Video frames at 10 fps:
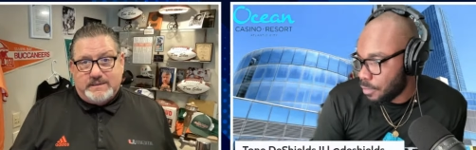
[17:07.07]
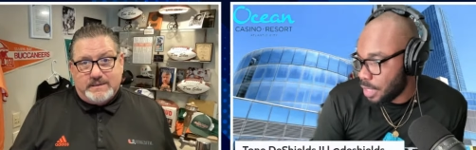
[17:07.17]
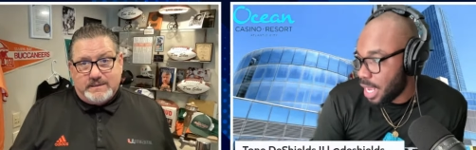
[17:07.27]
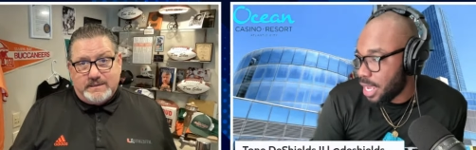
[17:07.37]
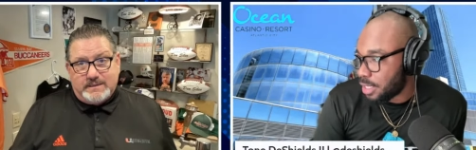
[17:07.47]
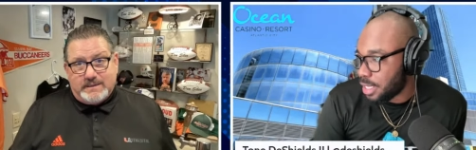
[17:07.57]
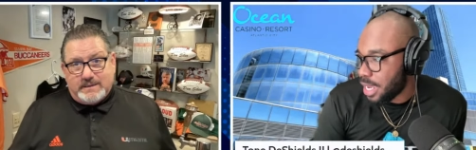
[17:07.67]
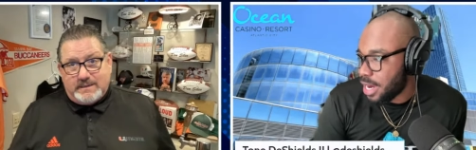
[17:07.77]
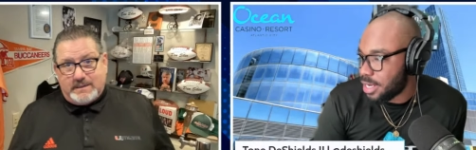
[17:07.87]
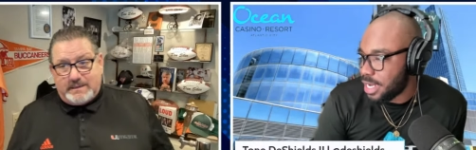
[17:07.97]
Speaker 1: Yeah.
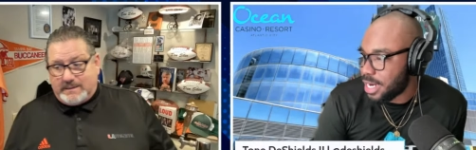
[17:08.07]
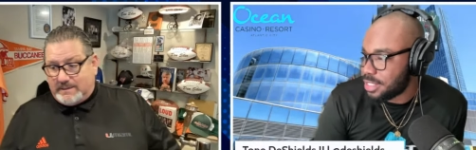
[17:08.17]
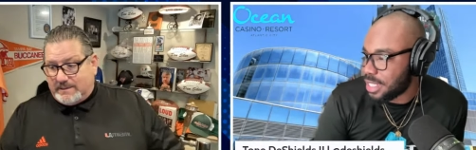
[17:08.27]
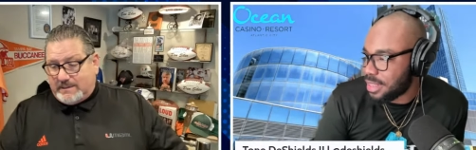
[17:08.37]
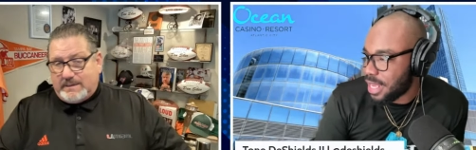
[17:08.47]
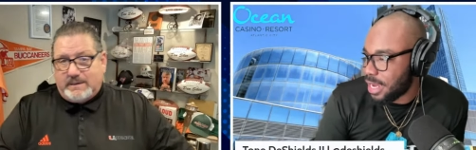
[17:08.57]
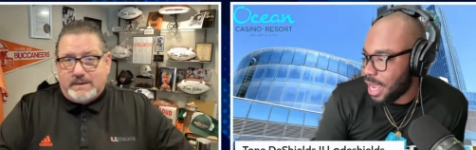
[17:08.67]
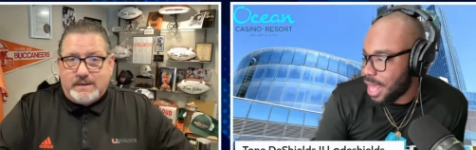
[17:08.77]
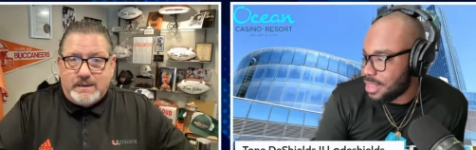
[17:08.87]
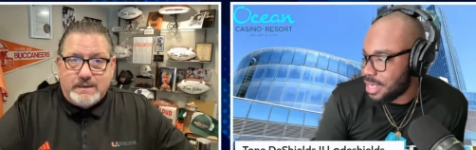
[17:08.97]
Here, here's the thing.
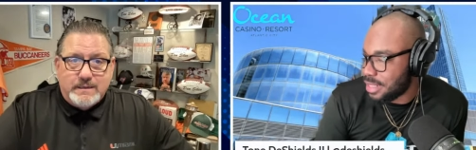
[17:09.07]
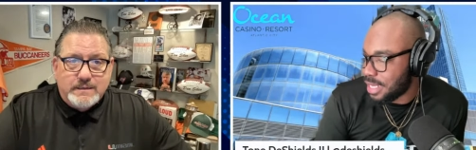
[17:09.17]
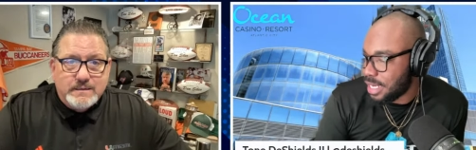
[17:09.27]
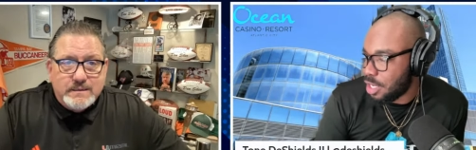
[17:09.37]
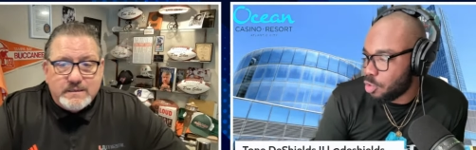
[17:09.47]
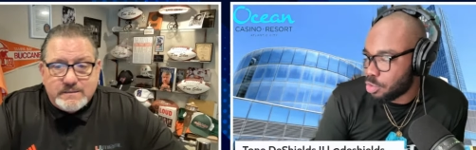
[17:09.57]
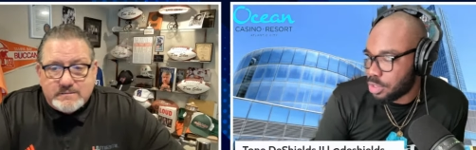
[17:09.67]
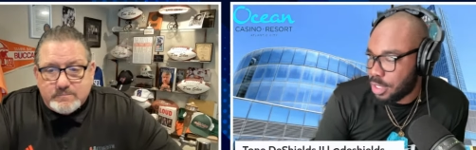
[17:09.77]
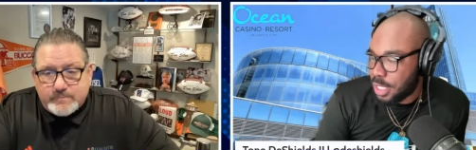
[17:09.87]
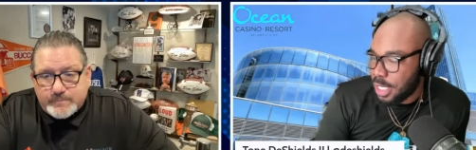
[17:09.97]
I think the
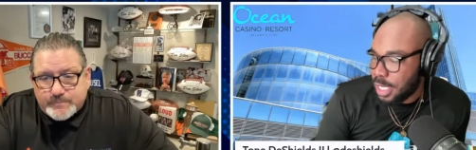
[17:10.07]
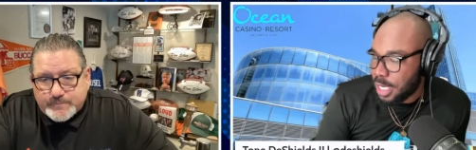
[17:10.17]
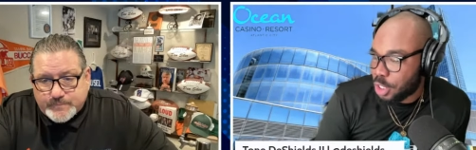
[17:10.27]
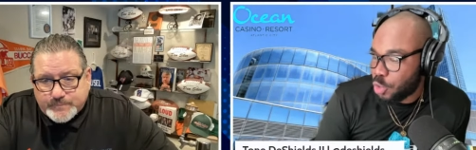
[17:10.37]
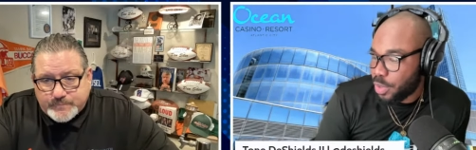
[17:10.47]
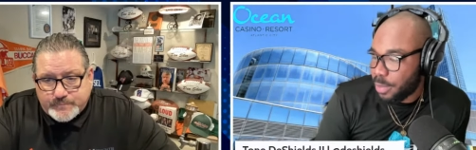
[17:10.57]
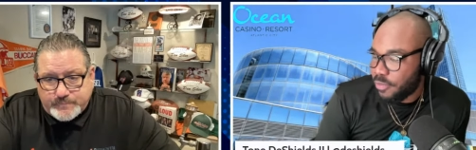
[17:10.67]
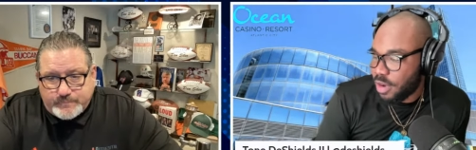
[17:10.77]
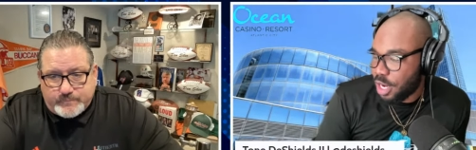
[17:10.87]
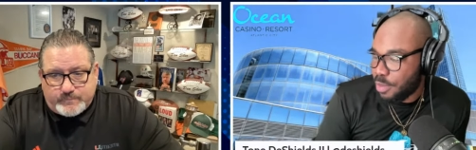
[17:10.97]
Eagles, because you bring up a
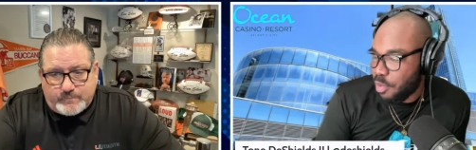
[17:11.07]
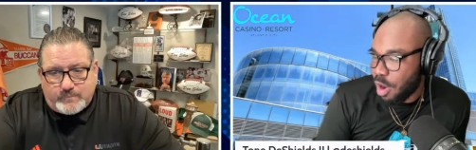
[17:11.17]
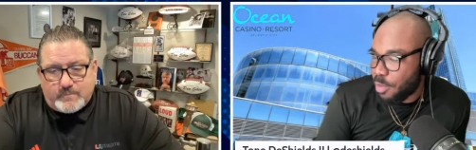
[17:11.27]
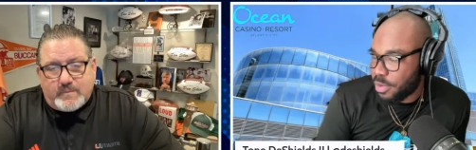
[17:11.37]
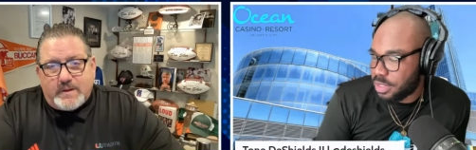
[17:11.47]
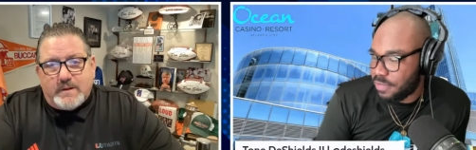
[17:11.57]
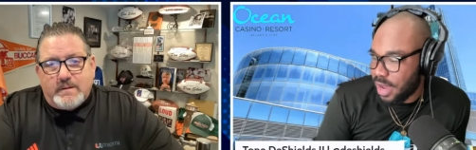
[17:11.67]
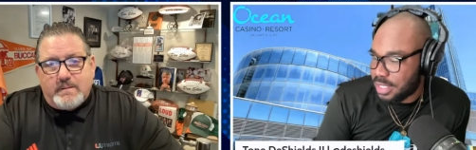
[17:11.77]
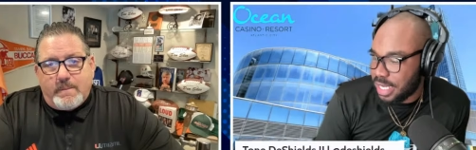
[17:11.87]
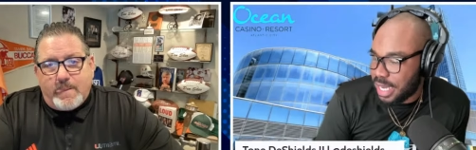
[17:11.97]
very good point with
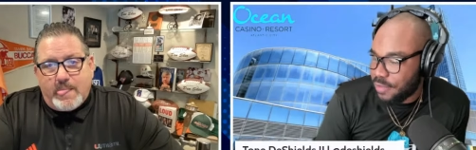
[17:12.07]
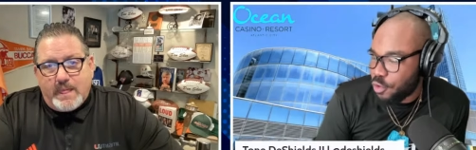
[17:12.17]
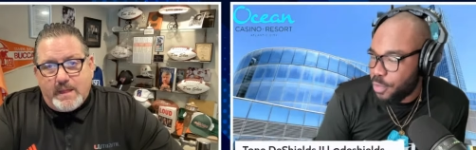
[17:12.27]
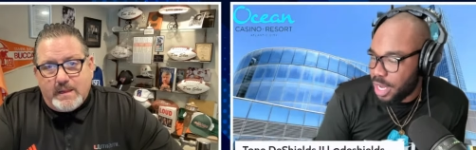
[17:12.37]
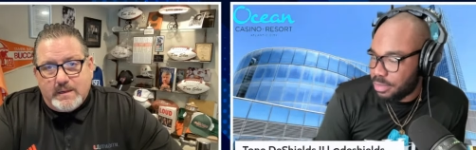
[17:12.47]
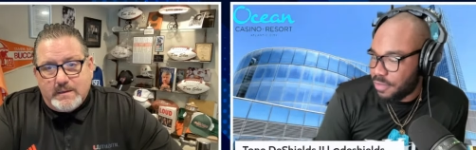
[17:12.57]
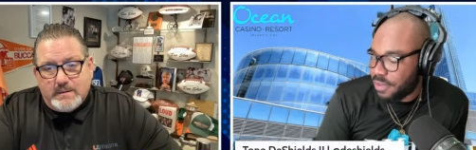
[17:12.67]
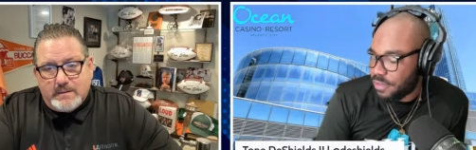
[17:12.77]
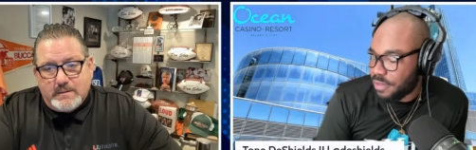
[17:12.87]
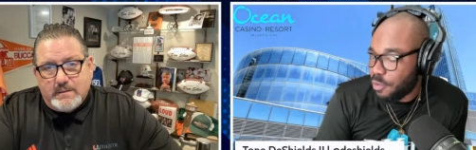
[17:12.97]
DeVonta. If you pick up the
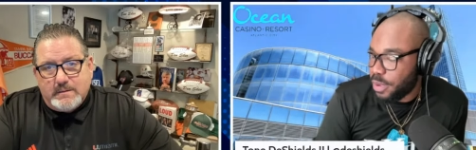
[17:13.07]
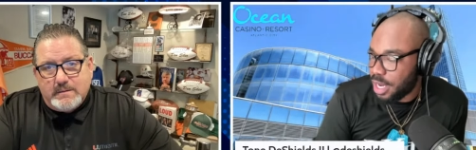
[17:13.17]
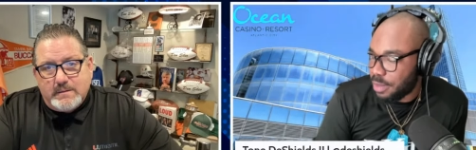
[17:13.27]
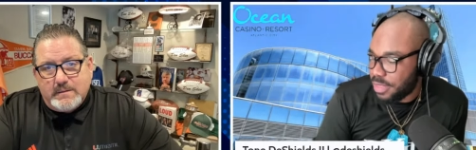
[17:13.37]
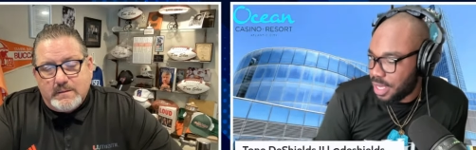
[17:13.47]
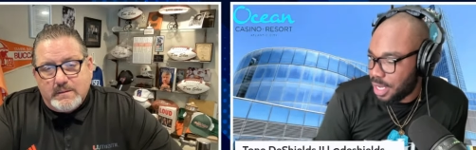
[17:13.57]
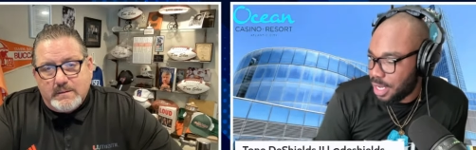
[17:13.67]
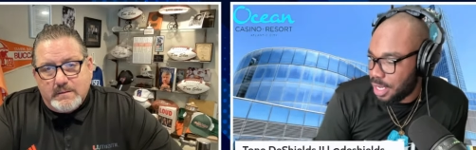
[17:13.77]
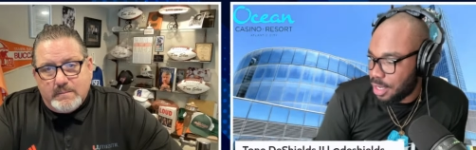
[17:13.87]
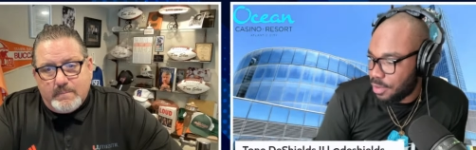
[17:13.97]
fifth, if you pick up the
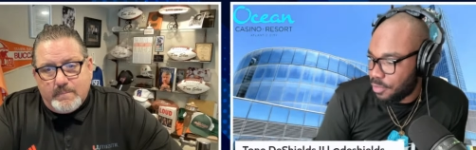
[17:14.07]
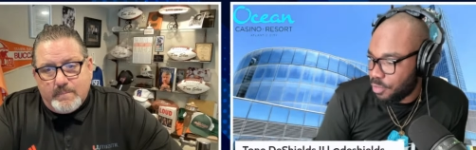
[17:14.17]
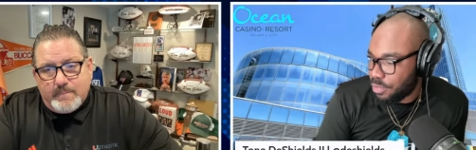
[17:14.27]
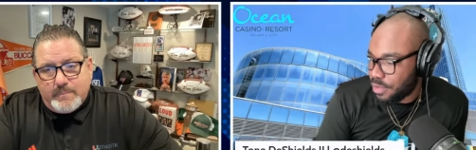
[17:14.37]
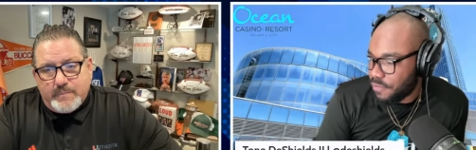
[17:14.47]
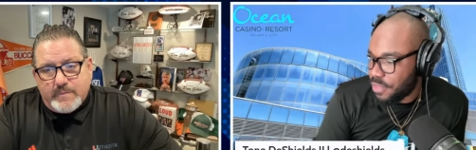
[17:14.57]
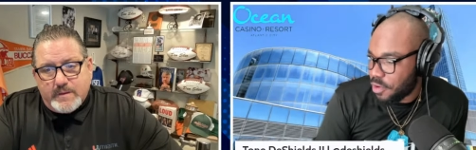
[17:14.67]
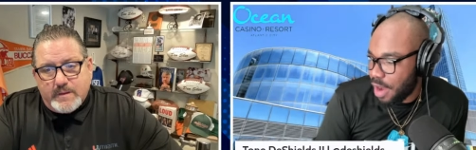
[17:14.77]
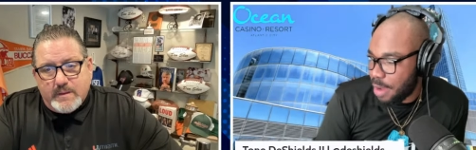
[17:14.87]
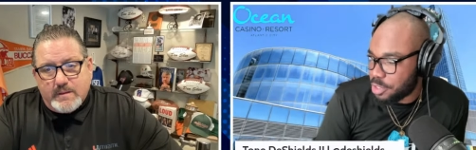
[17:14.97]
uh the fifth
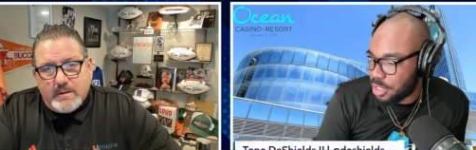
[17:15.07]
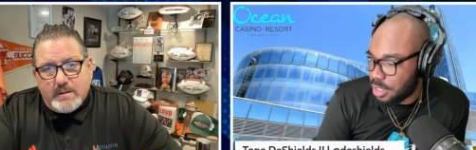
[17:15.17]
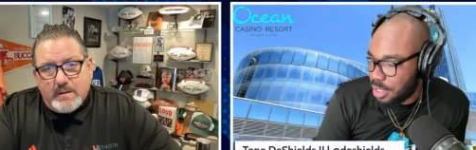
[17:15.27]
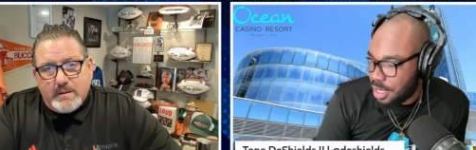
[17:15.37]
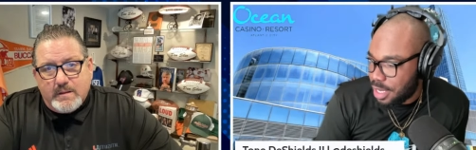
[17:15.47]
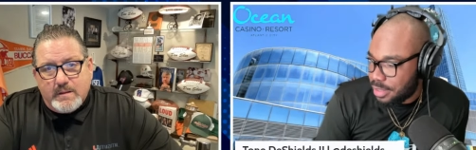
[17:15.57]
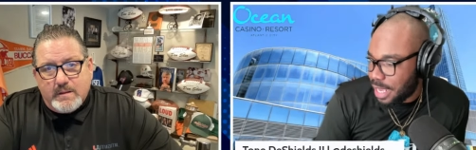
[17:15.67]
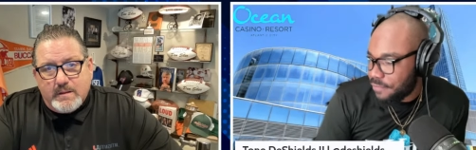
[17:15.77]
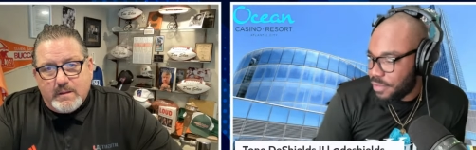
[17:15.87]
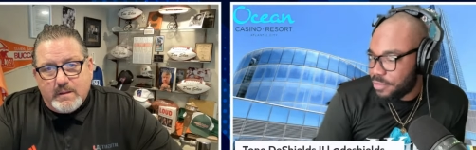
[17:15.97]
year option,
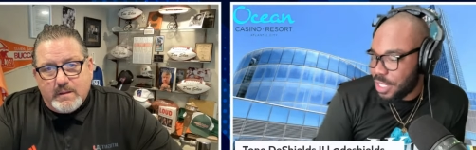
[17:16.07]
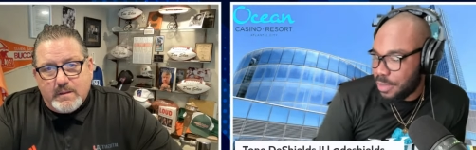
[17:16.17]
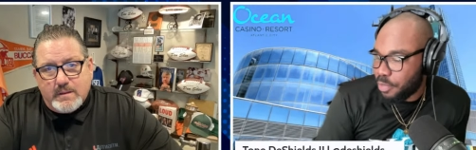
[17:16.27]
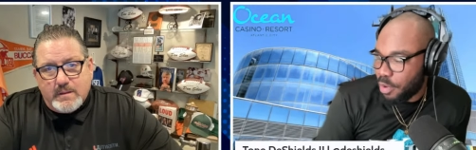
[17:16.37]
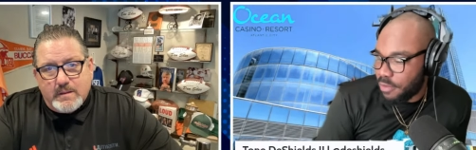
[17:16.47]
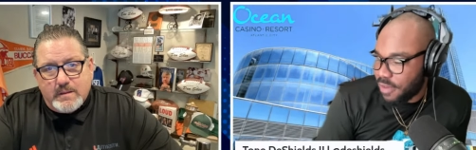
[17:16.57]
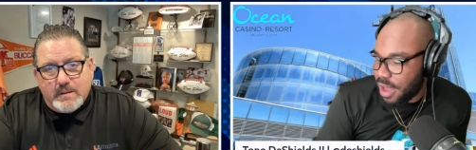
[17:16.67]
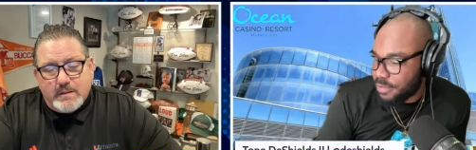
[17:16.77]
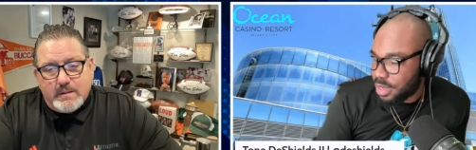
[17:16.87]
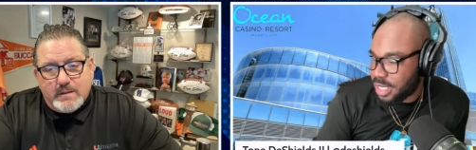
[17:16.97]
that
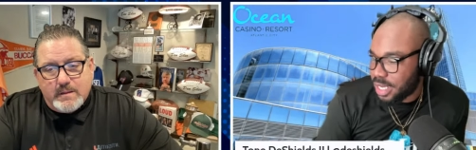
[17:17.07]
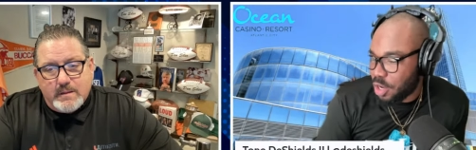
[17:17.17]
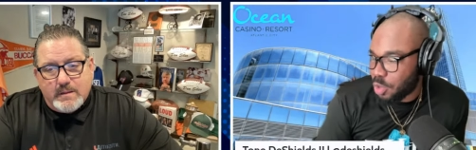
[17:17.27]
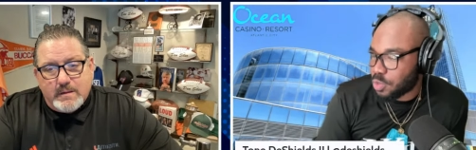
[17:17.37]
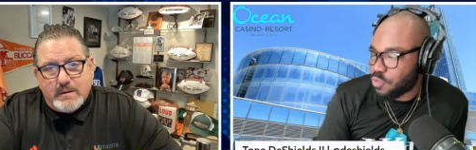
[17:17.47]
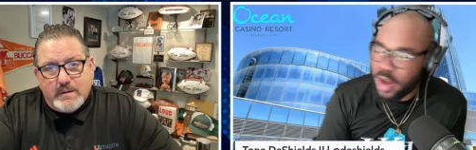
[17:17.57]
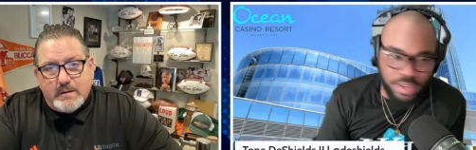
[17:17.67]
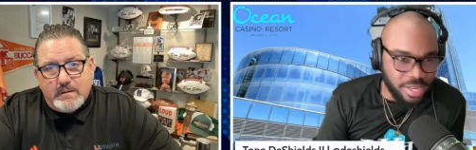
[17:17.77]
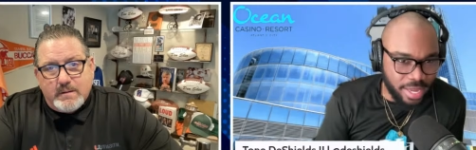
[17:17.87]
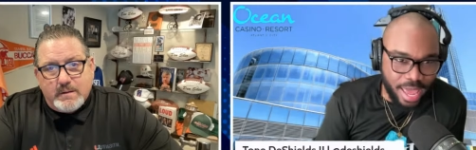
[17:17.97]
15.5 million goes right
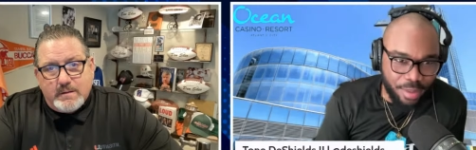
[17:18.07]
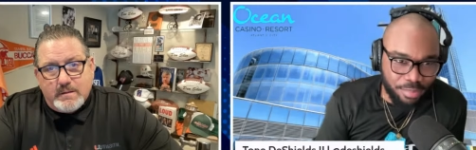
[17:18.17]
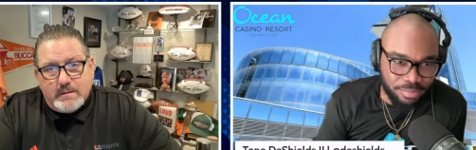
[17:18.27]
on your cap.